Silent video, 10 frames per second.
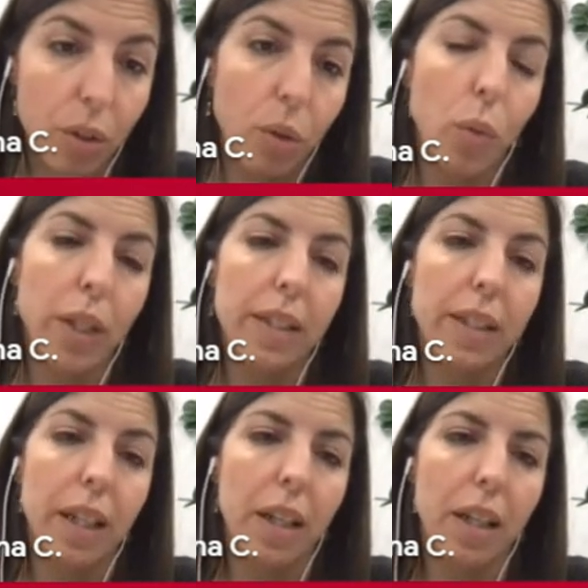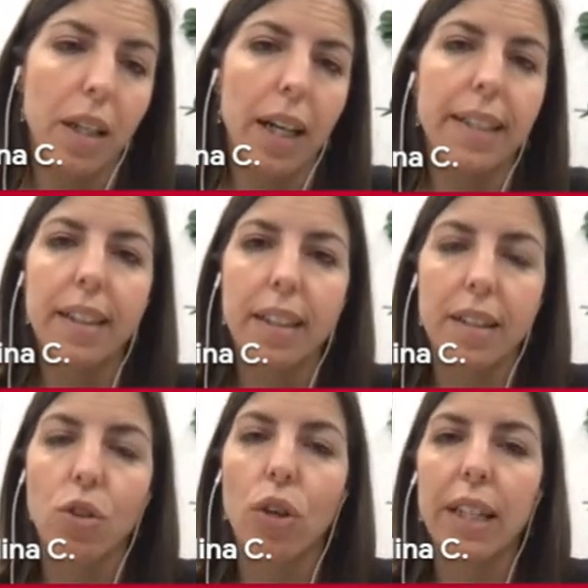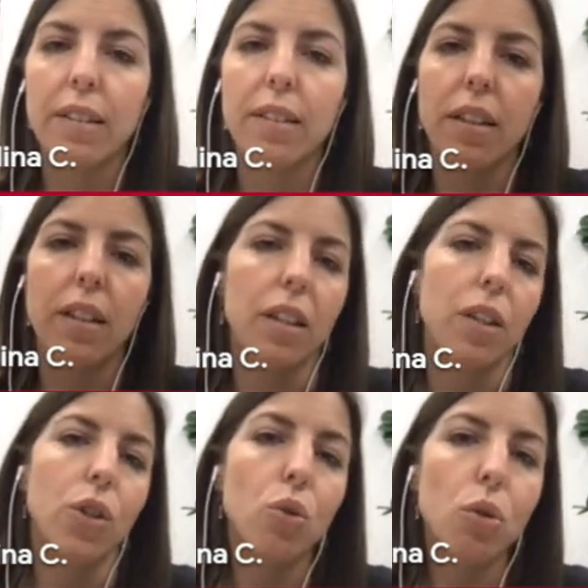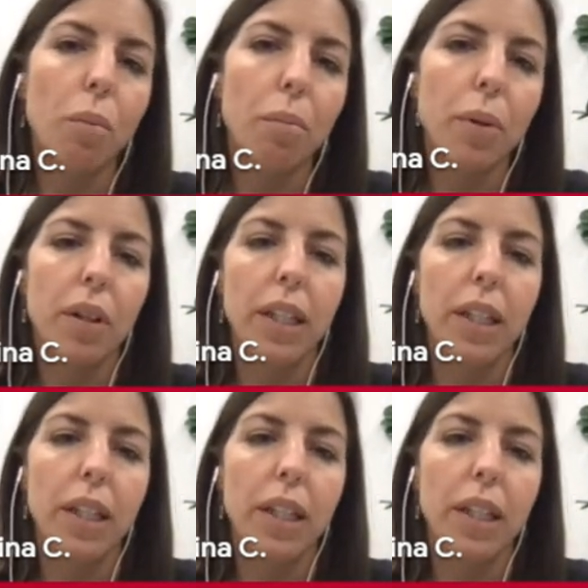with antennas located in Europe,